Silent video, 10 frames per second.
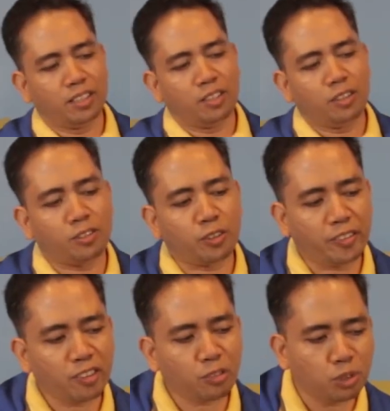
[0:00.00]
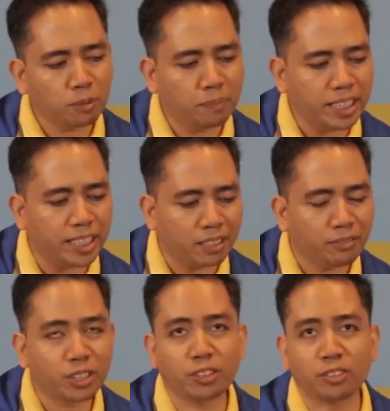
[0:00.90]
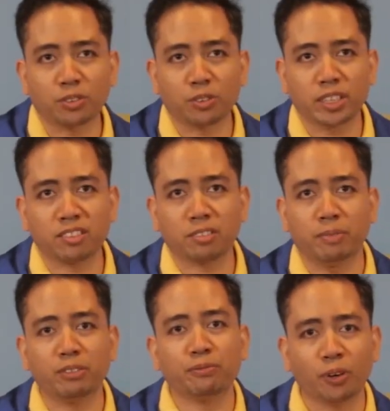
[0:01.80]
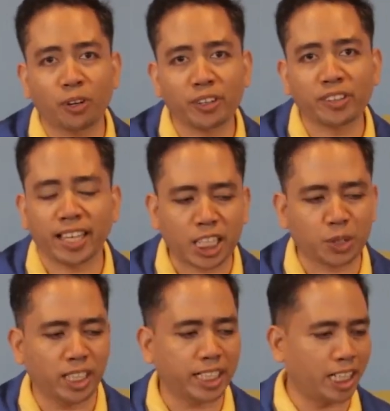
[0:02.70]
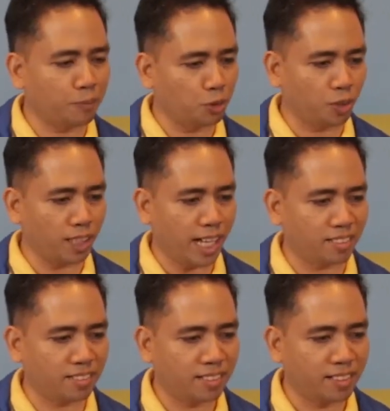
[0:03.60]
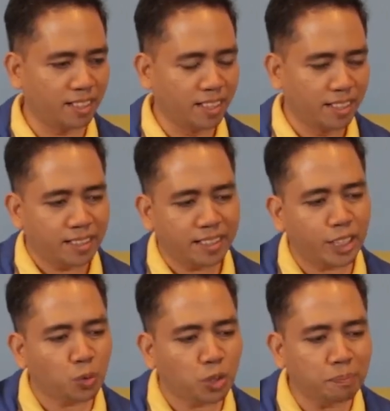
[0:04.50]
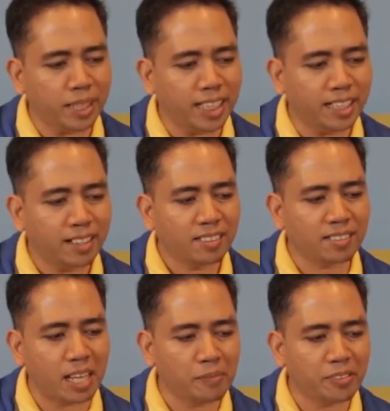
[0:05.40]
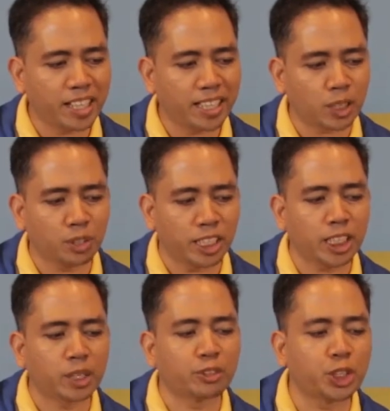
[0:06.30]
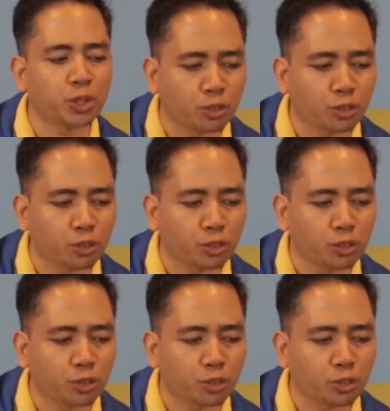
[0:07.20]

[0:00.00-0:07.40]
So this would be given to the students before they actually come to class. It would be something that would introduce,